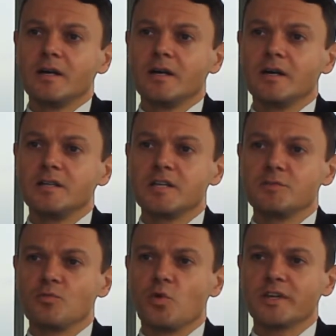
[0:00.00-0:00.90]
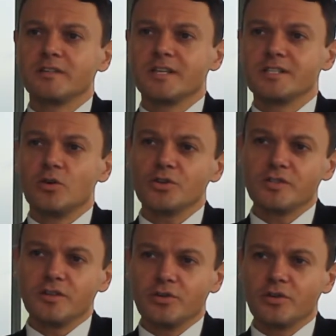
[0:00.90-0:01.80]
Uh, in terms of working days
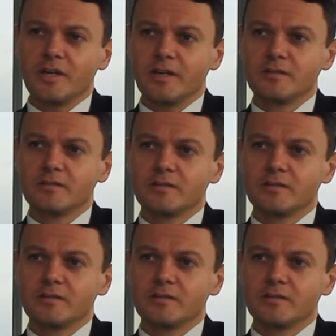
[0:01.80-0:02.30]
lost in the UK